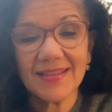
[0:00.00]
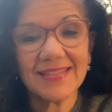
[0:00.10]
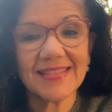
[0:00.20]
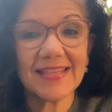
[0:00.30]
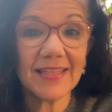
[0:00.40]

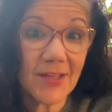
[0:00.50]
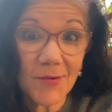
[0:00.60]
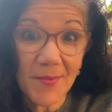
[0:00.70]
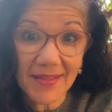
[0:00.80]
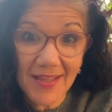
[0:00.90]
See you later,
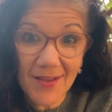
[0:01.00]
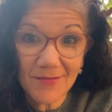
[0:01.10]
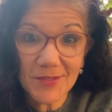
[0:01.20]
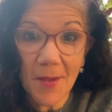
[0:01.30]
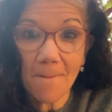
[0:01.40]
my
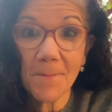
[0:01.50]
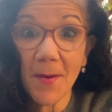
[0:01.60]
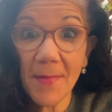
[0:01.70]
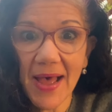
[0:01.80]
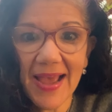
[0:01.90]
loves.
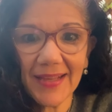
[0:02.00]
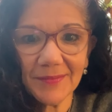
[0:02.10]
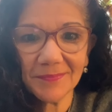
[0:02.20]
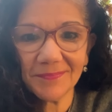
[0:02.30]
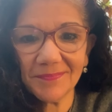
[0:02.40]

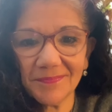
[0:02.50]
Bye-bye.